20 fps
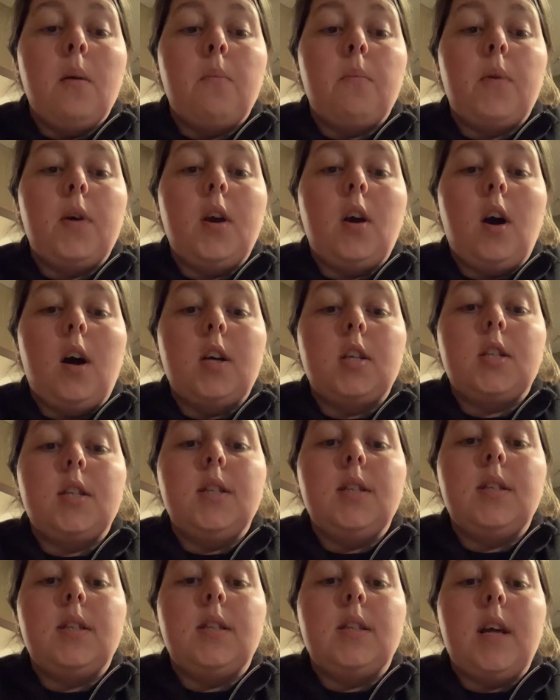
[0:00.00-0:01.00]

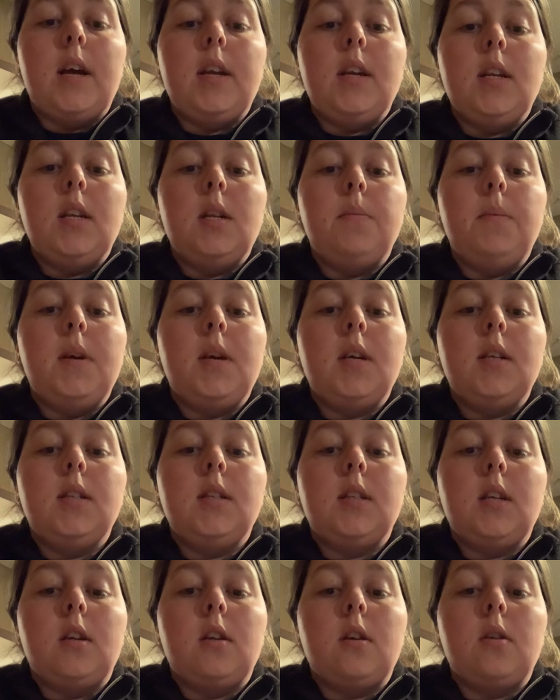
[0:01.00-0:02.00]
Precautions that need to be
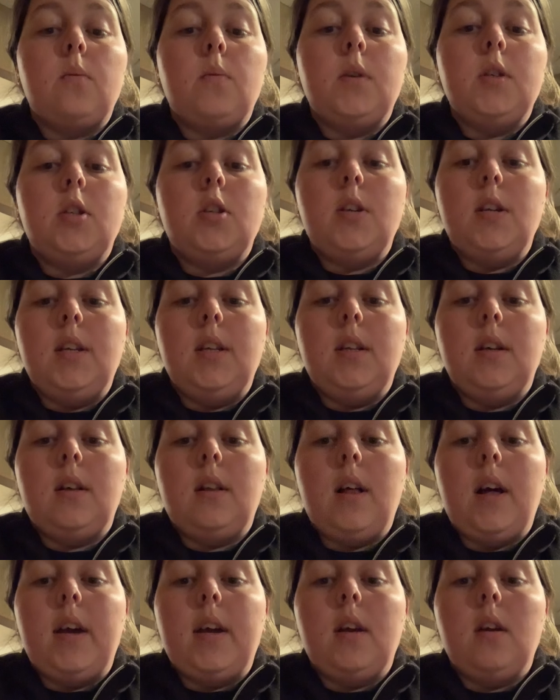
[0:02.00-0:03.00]
considered when treating the
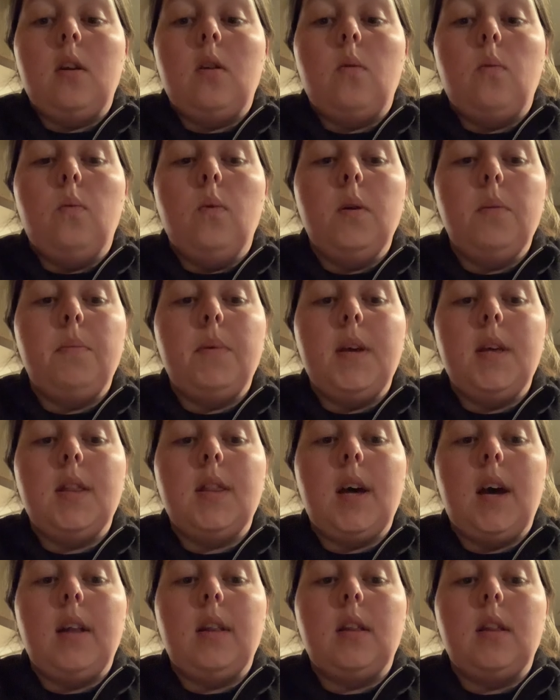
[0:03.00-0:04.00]
client would be
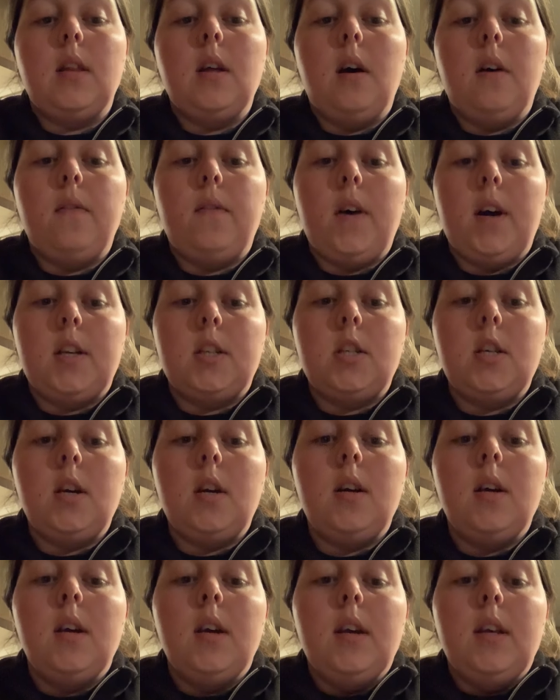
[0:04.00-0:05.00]
that the
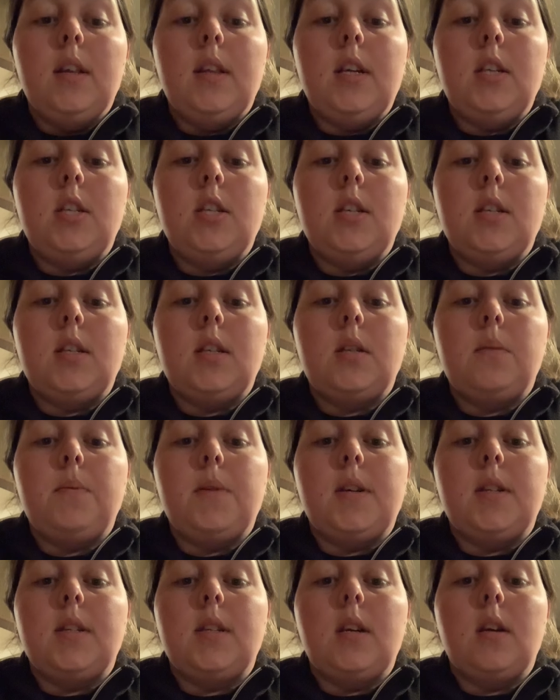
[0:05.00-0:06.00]
aphasia that she is
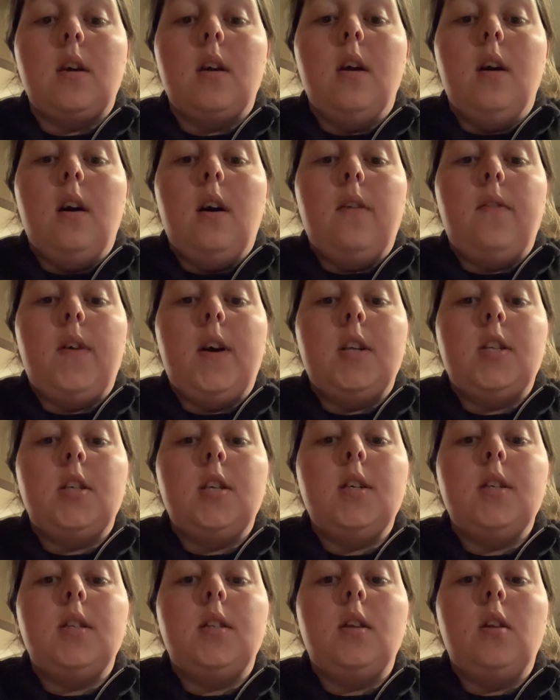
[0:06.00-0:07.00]
experiencing.
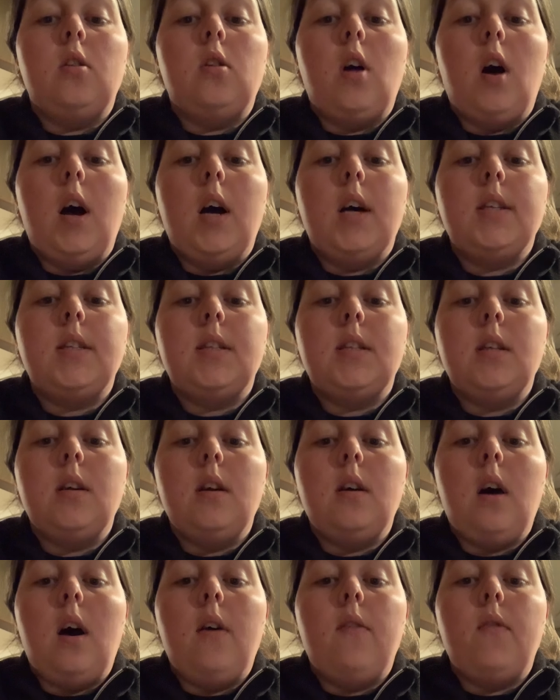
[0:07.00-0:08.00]
Aphasia is the loss
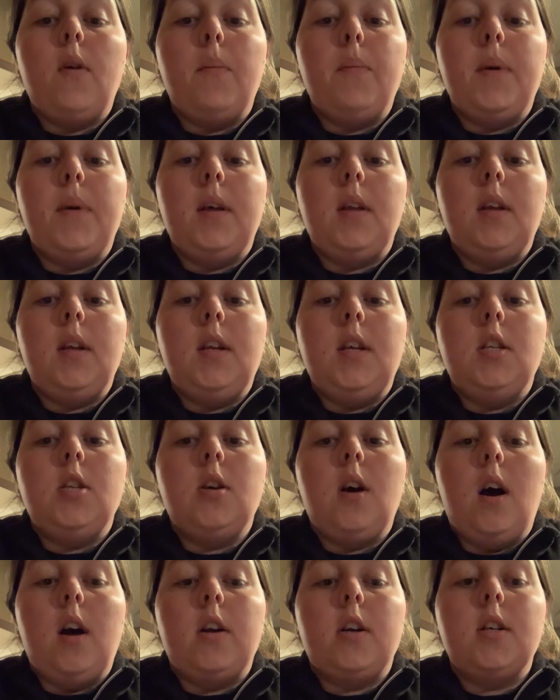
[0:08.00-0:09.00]
of ability
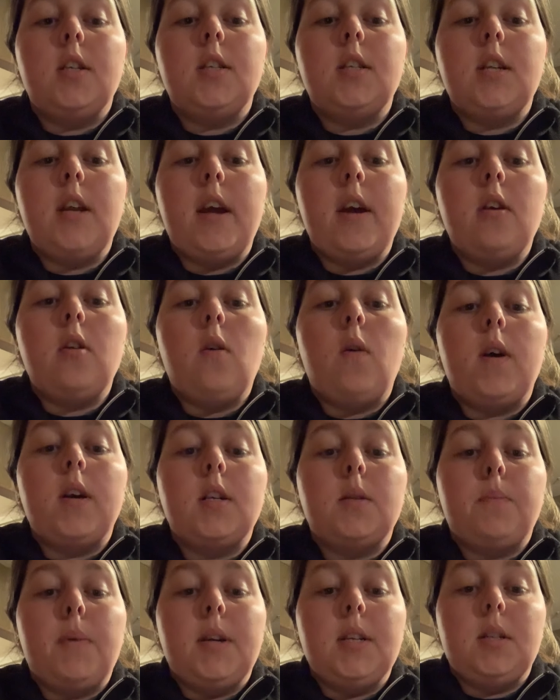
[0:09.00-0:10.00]
to understand or
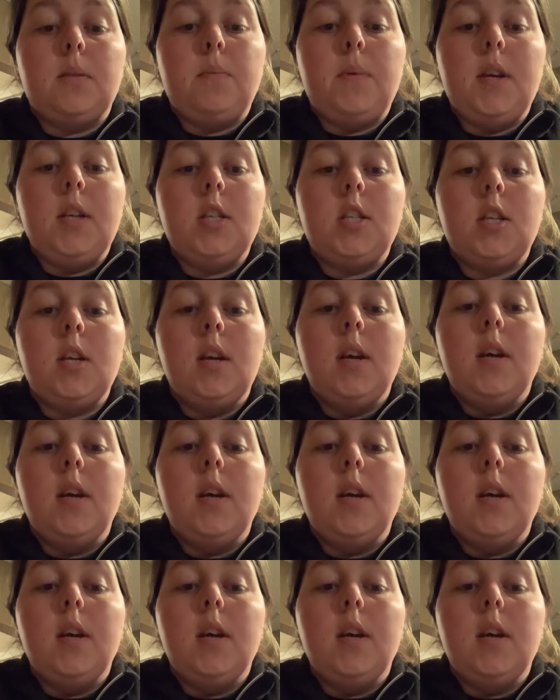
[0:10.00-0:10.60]
express speech.